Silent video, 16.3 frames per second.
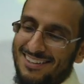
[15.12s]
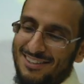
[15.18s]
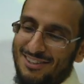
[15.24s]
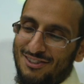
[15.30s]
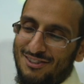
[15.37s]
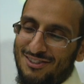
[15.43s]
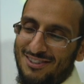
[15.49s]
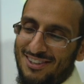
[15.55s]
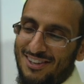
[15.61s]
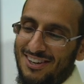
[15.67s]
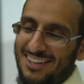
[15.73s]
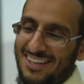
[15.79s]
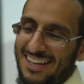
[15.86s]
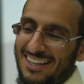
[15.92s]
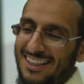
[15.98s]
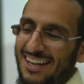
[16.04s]
I'm going
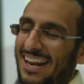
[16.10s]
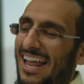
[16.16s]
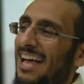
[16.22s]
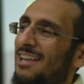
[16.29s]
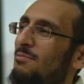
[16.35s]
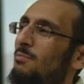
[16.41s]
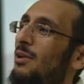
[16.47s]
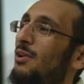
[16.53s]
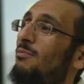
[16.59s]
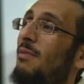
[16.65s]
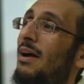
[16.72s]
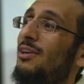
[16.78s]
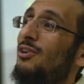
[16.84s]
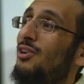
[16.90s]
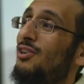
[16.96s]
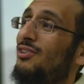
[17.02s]
to take the last bit of
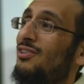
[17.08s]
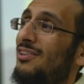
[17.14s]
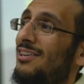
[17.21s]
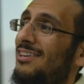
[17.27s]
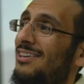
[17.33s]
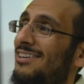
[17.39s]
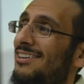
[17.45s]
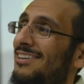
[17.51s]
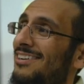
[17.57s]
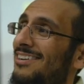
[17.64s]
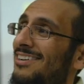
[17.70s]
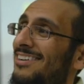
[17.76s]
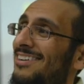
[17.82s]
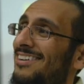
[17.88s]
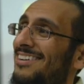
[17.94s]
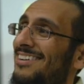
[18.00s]
my rizq.
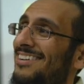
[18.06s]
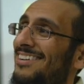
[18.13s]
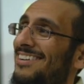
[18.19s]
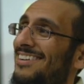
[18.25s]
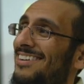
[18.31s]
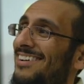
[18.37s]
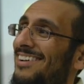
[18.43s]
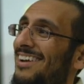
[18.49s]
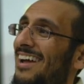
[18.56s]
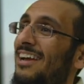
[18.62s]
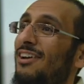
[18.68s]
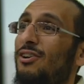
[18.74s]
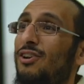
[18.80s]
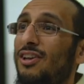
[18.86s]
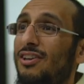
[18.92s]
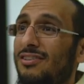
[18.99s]

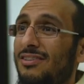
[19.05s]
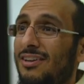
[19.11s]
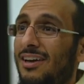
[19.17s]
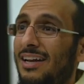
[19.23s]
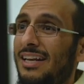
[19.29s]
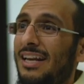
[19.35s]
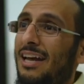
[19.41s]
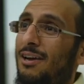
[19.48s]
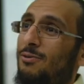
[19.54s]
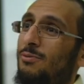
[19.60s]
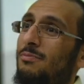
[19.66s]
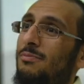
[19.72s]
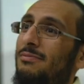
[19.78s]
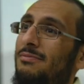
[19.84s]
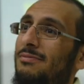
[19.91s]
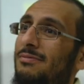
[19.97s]
Right? Rizqan lakum.
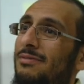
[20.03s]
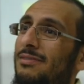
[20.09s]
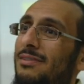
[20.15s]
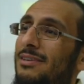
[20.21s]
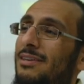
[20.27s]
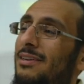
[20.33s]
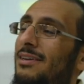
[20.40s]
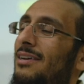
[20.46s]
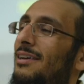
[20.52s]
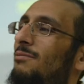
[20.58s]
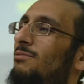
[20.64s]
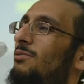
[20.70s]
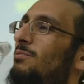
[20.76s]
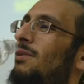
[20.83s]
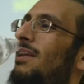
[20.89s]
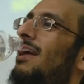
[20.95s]

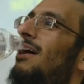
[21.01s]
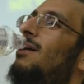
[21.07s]
Bismillah.